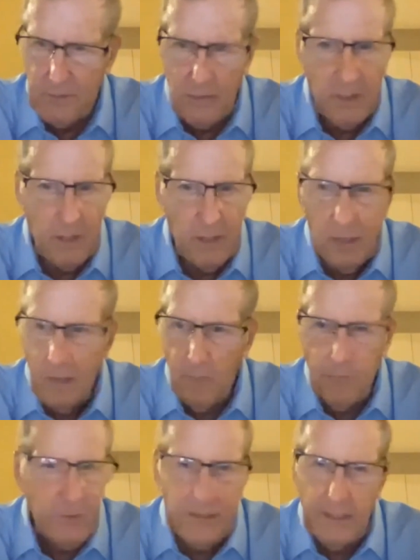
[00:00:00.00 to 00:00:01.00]
said, of
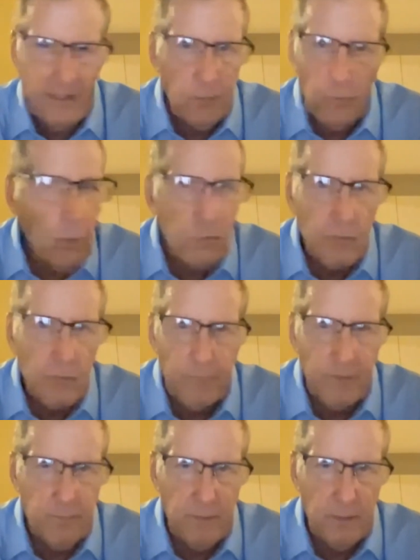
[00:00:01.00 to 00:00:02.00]
leading all
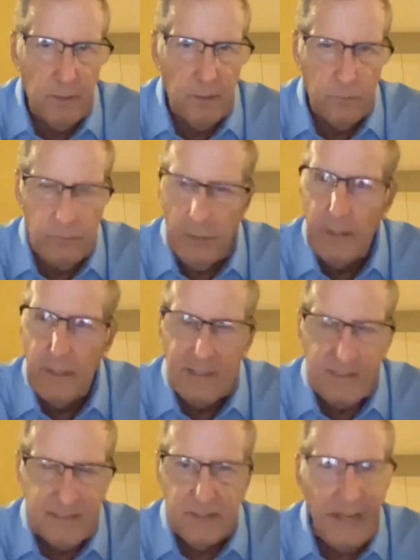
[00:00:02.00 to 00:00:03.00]
chronic pain, including,
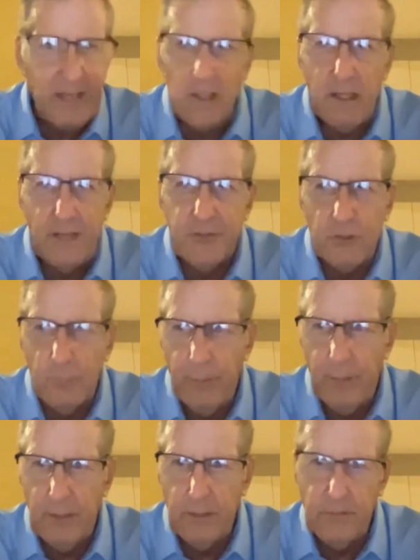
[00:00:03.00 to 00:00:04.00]
see, psychological
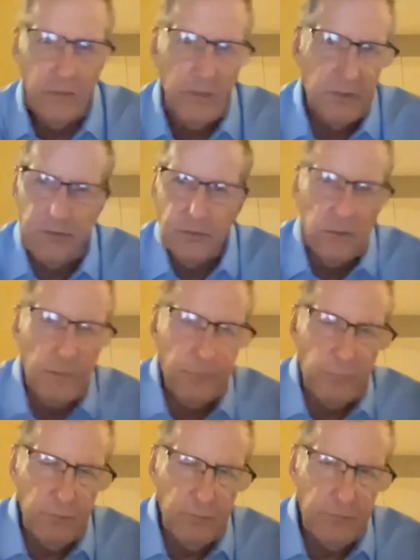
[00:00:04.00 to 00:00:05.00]
pain doesn't exist in the
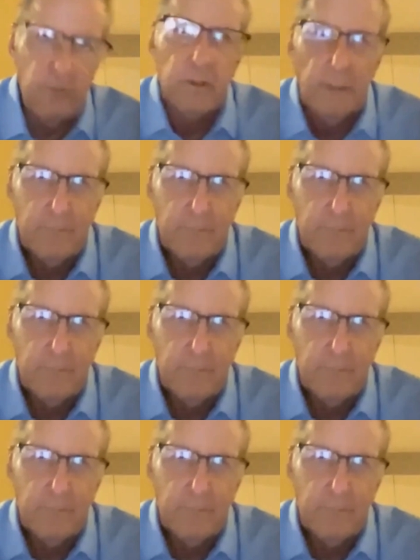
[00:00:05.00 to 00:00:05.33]
periphery.